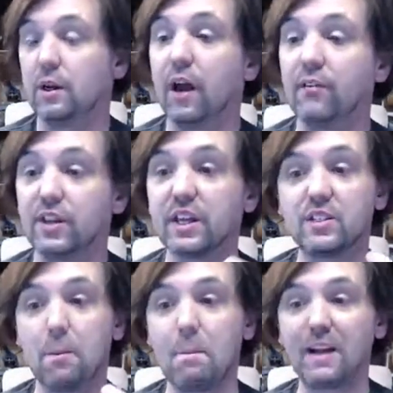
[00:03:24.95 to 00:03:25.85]
everything
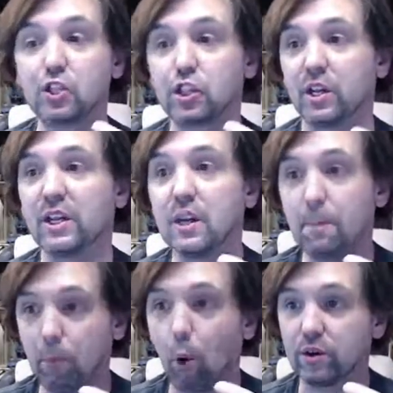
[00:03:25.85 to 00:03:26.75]
dimensionally
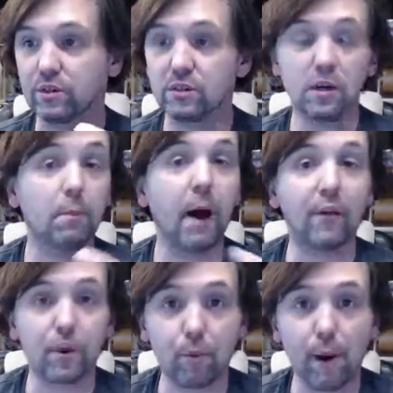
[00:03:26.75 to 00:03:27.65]
important about
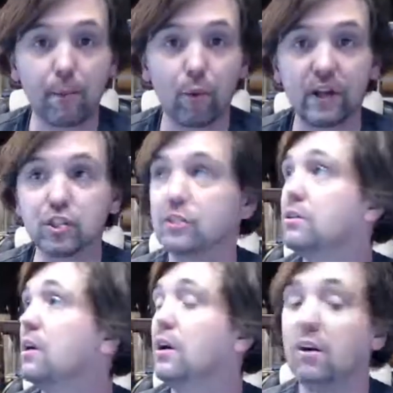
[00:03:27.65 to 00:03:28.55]
the preparation
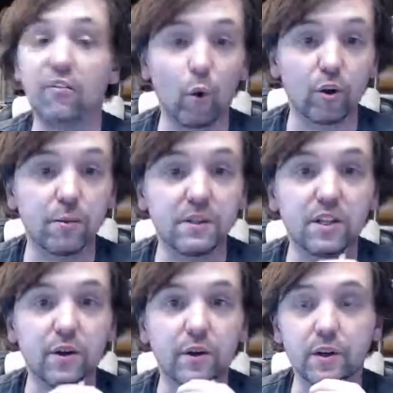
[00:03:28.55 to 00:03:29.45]
for the
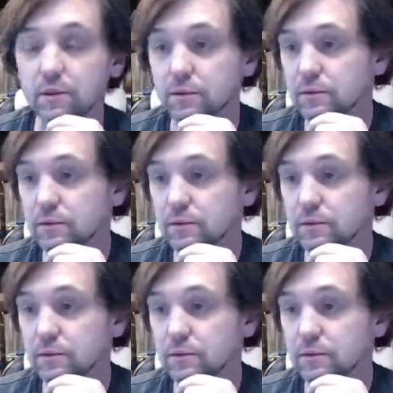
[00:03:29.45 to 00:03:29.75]
material,